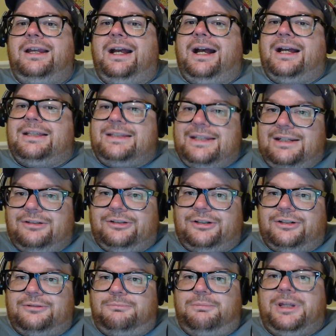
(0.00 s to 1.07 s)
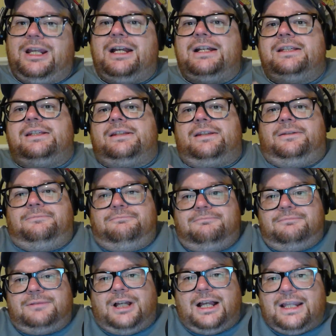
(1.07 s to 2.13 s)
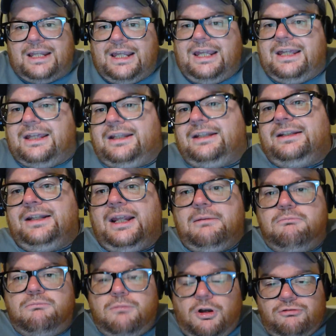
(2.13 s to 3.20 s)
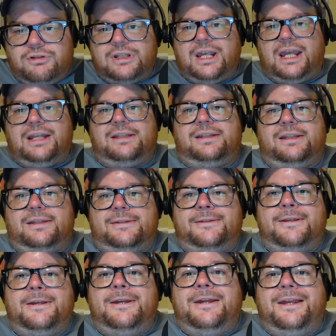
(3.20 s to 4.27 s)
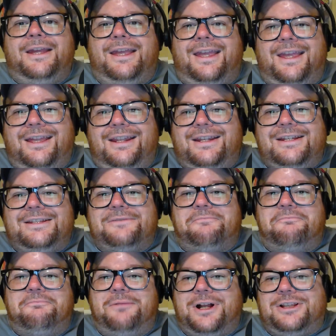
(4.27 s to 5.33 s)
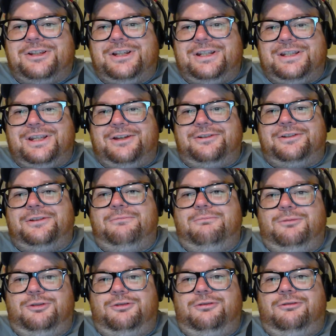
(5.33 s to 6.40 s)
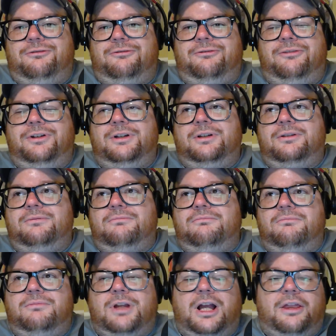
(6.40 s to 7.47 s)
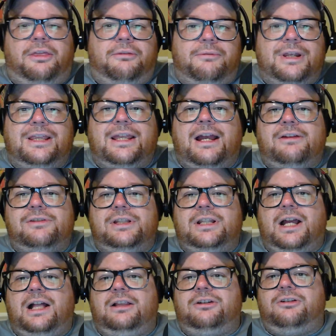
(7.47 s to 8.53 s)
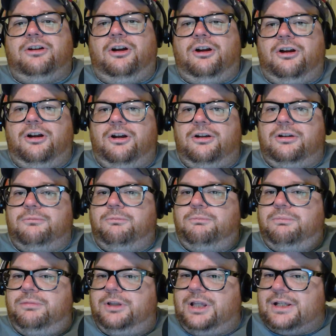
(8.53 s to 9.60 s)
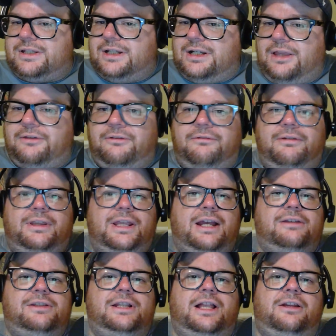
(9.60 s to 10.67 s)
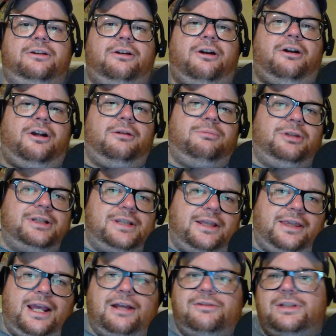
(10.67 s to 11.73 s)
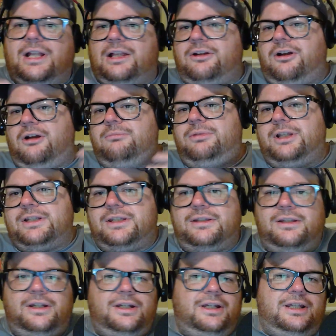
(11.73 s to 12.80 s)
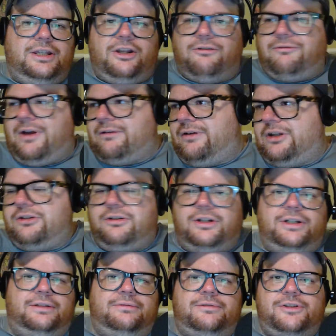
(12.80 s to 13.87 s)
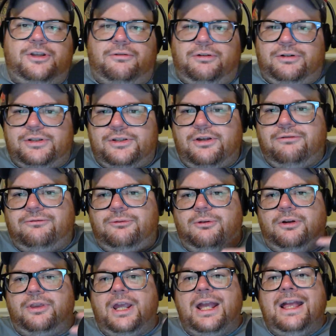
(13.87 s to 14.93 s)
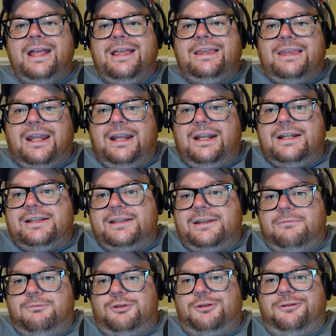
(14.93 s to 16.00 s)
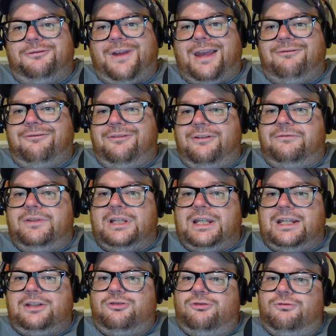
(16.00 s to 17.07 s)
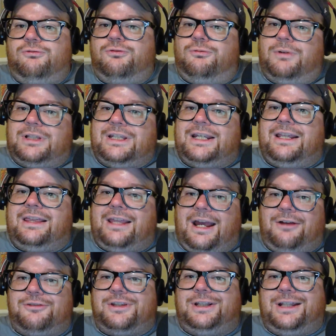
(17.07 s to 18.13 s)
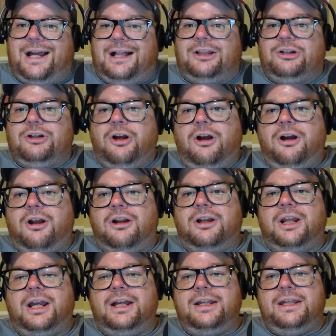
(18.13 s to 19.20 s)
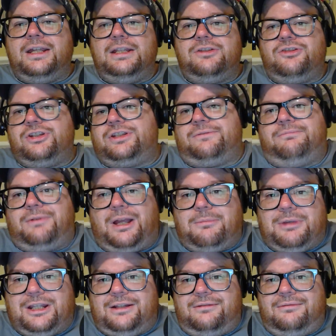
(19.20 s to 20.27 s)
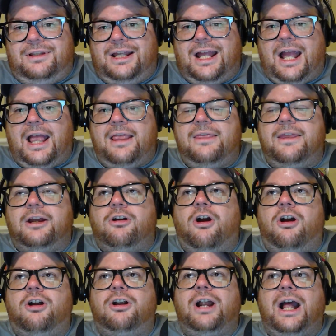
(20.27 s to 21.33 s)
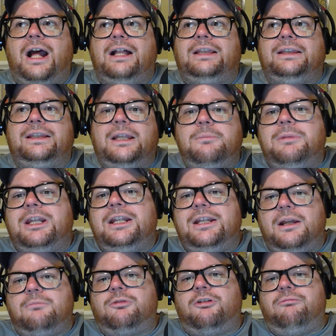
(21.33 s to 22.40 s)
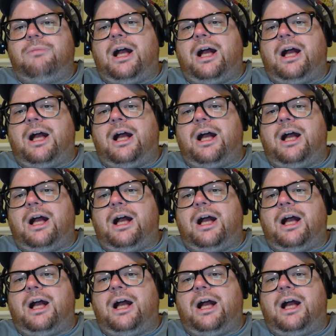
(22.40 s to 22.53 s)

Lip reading: a dealer, because again, in most cases, it is much easier to move a $3,000 card plus another $3,000 card plus $1,000 card plus 500 and so on and so forth than it is to move a $15,000 to $20,000 card. It's just, I mean, there are a limited number of